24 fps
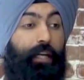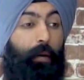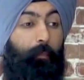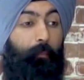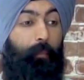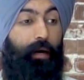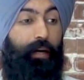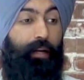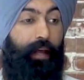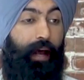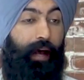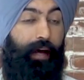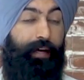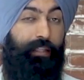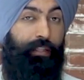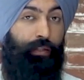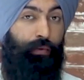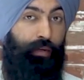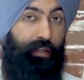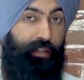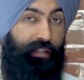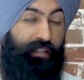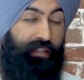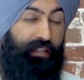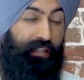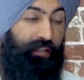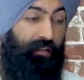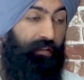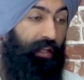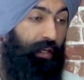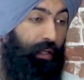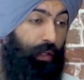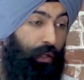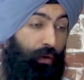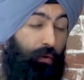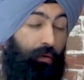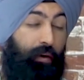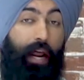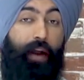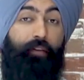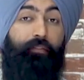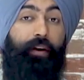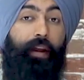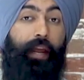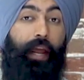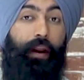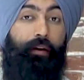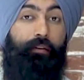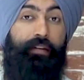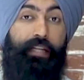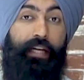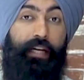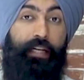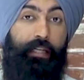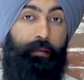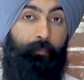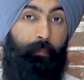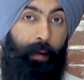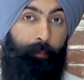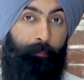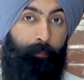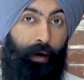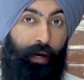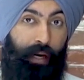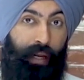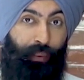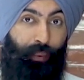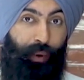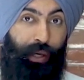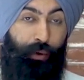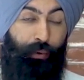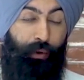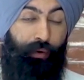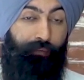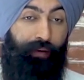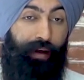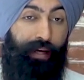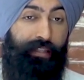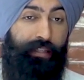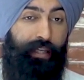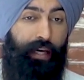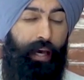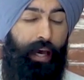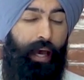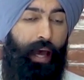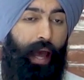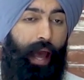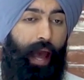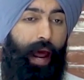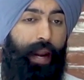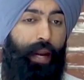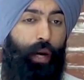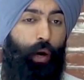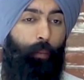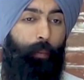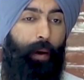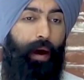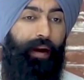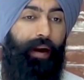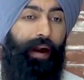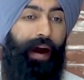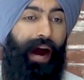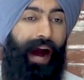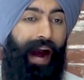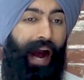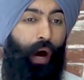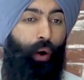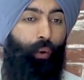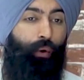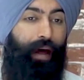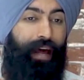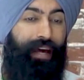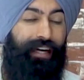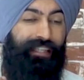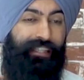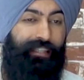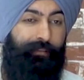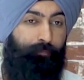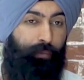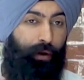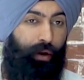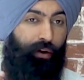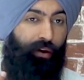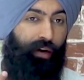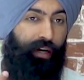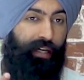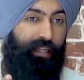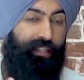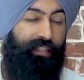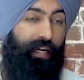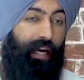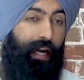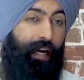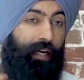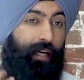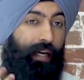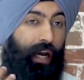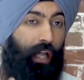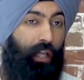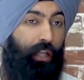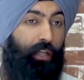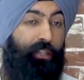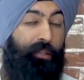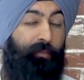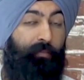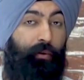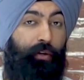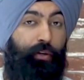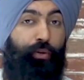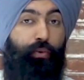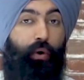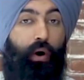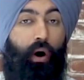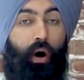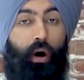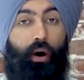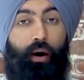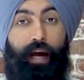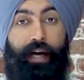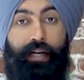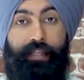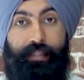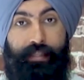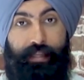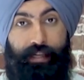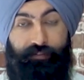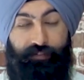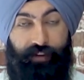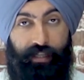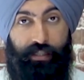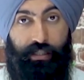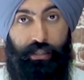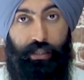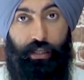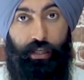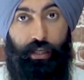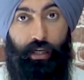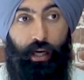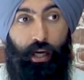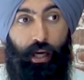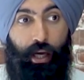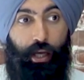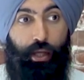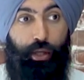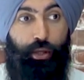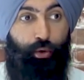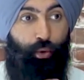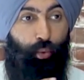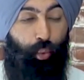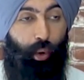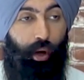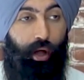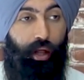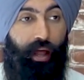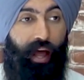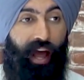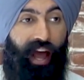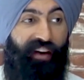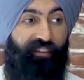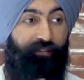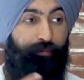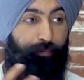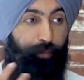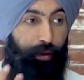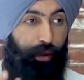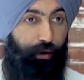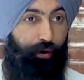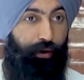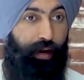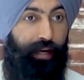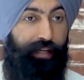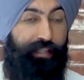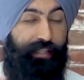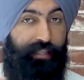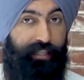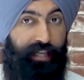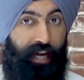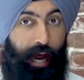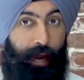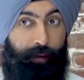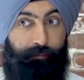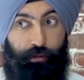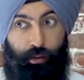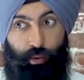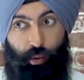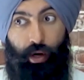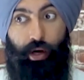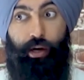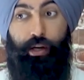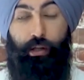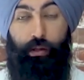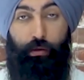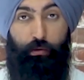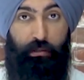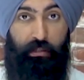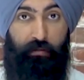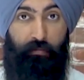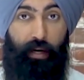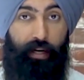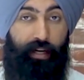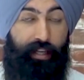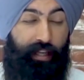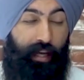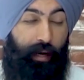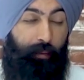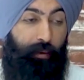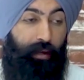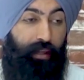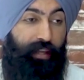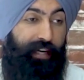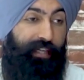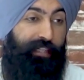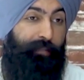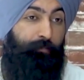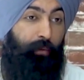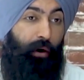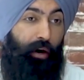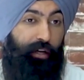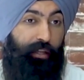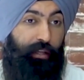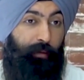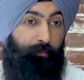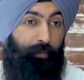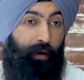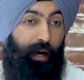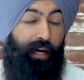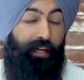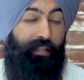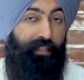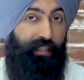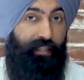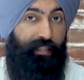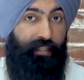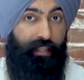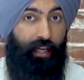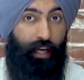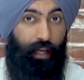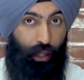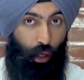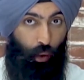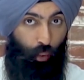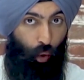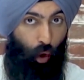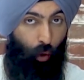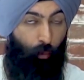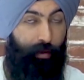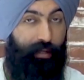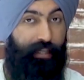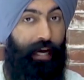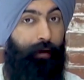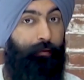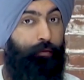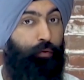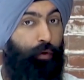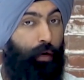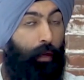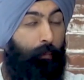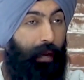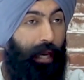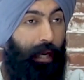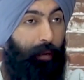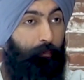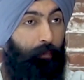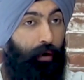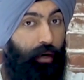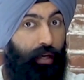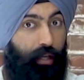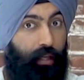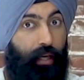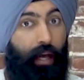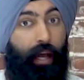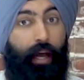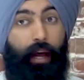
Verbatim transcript: your money has risks. Like you're never guaranteed to make money when you invest. And no matter how experienced and knowledgeable you are as an investor, you will have periods and times where you lose money. I mean, that's part of the process. There will be times where you make money